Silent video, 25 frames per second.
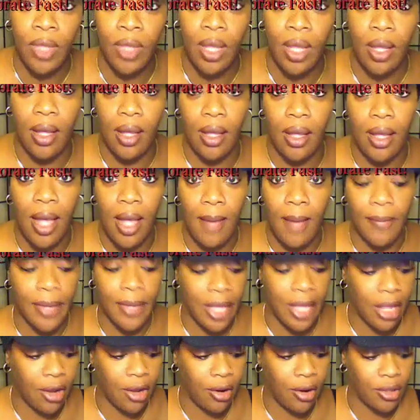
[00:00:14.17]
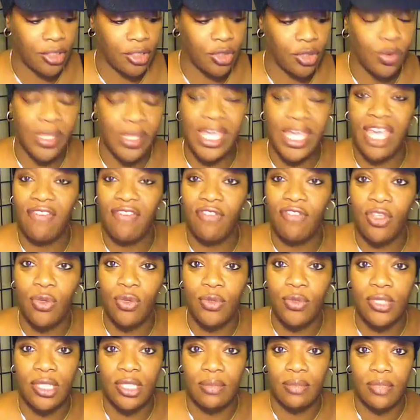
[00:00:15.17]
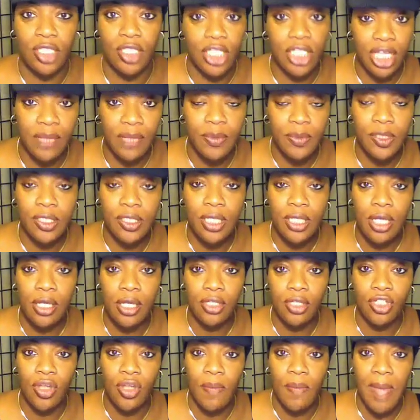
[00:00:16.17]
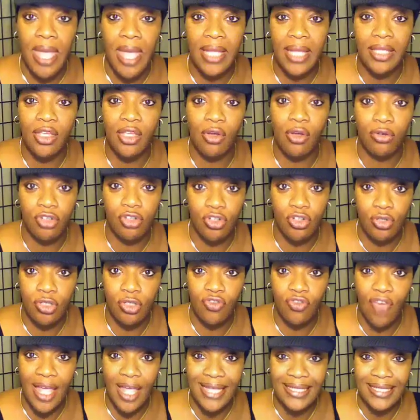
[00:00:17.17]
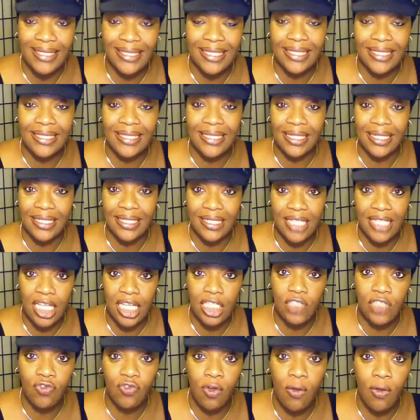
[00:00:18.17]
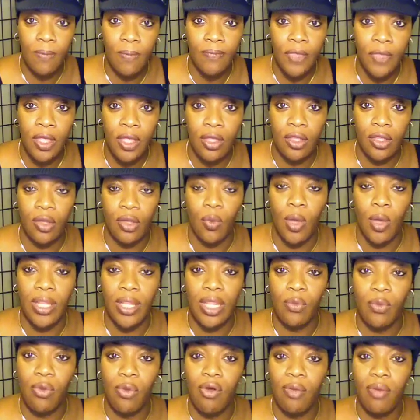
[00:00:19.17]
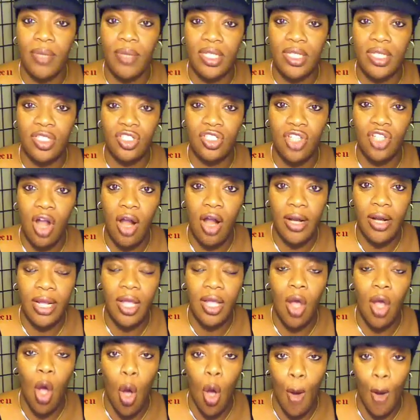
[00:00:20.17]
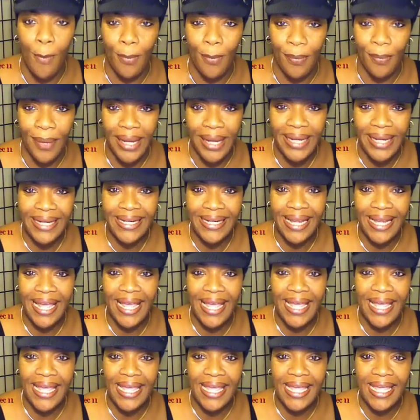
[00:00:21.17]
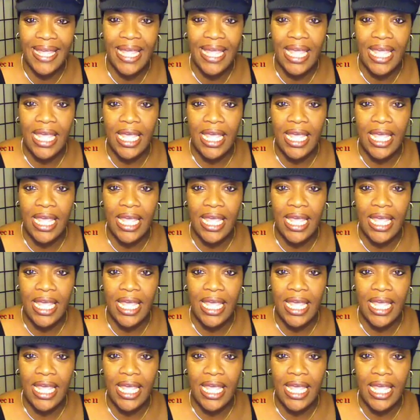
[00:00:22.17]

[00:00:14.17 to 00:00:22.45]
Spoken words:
I'm here to give you some tips to make your juice fasting successful. The one that we will be starting on Monday,